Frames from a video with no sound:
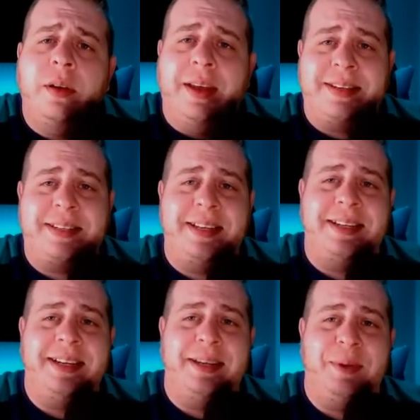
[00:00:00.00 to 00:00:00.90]

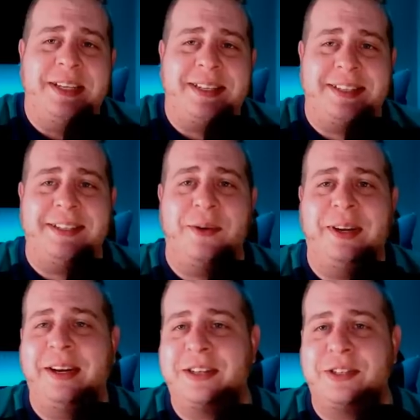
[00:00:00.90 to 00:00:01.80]
STTDB says, don't
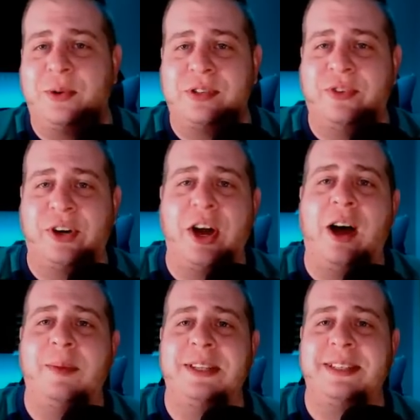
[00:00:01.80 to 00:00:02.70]
need a source for
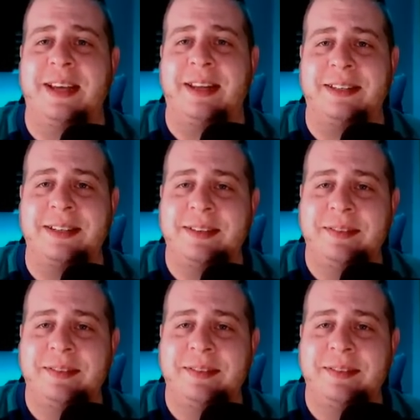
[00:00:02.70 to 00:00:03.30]
common sense.